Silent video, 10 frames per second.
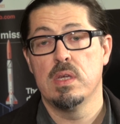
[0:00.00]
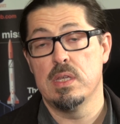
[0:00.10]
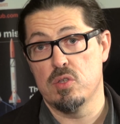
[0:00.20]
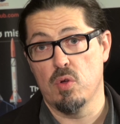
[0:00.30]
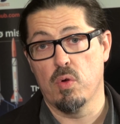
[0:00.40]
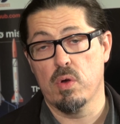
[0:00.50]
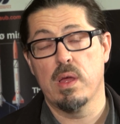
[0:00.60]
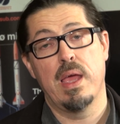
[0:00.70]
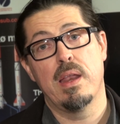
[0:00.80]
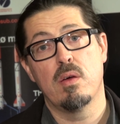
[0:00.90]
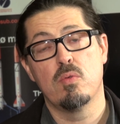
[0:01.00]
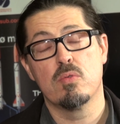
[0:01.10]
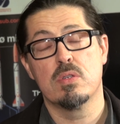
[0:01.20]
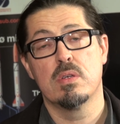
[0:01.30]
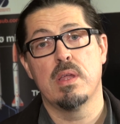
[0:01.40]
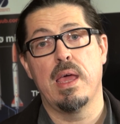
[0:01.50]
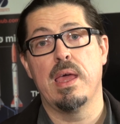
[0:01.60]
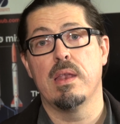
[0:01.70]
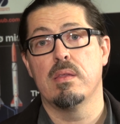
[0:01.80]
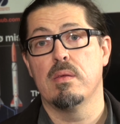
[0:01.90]
his daughter Anna Olsen,
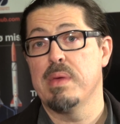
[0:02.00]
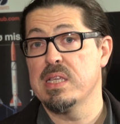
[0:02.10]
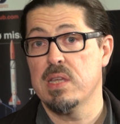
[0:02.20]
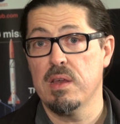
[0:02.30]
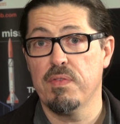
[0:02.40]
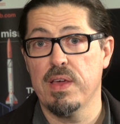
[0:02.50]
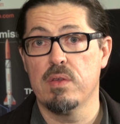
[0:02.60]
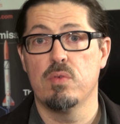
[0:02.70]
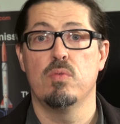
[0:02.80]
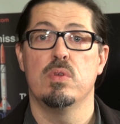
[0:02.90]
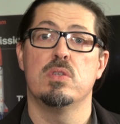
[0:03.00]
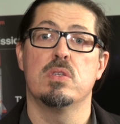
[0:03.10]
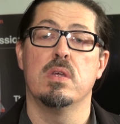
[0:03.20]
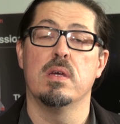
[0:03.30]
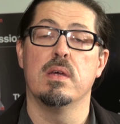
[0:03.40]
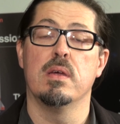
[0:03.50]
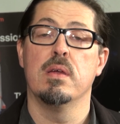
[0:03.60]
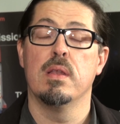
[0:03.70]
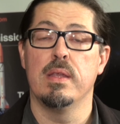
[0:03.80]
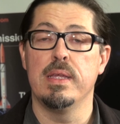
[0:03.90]
and Mads Steenfant, who is the
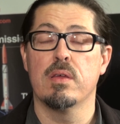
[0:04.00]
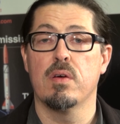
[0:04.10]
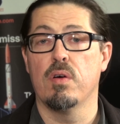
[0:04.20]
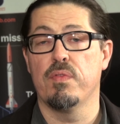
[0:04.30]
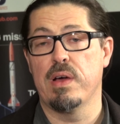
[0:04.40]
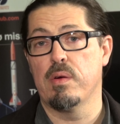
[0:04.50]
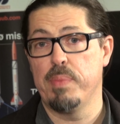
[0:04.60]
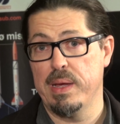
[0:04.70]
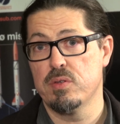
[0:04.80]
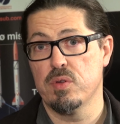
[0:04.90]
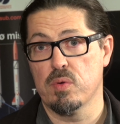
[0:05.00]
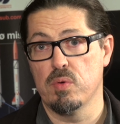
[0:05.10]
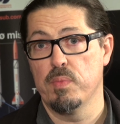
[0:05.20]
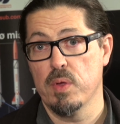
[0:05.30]
leader of our parachute group.